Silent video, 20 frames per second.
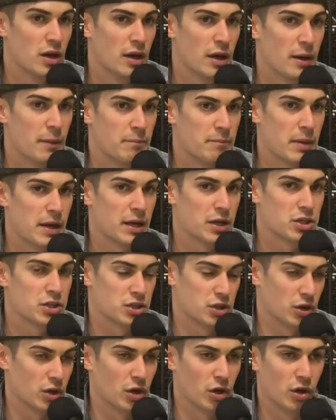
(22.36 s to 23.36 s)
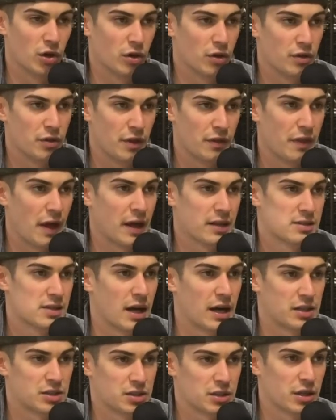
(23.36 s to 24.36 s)
make sure that that's
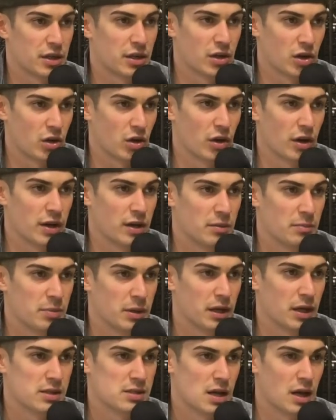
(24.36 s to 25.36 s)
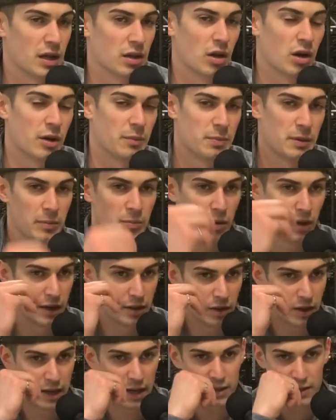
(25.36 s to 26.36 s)
actually occurring. Because a lot of people I
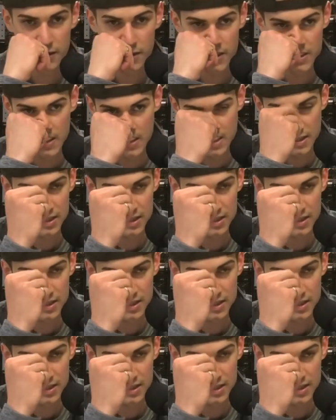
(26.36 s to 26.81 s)
look at, because I see